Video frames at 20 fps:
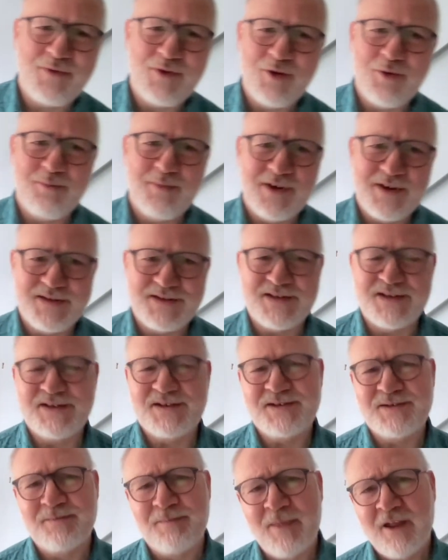you,
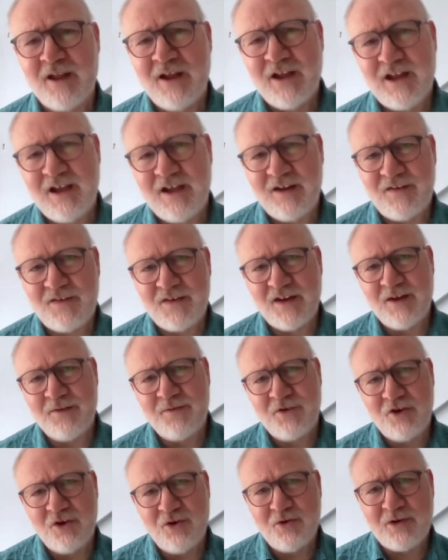Moses, is
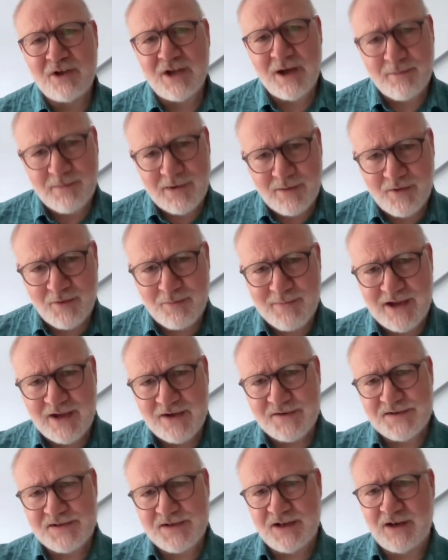if you come up the
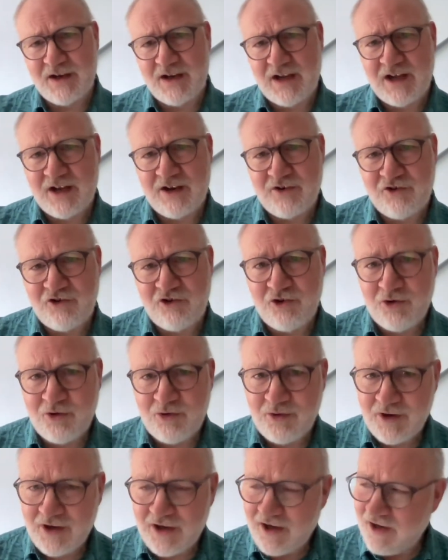mountain and
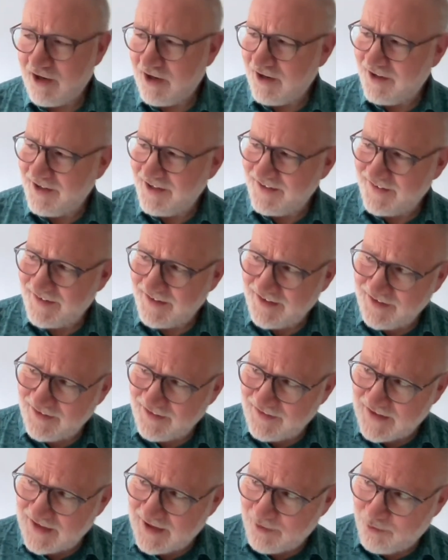you hide in that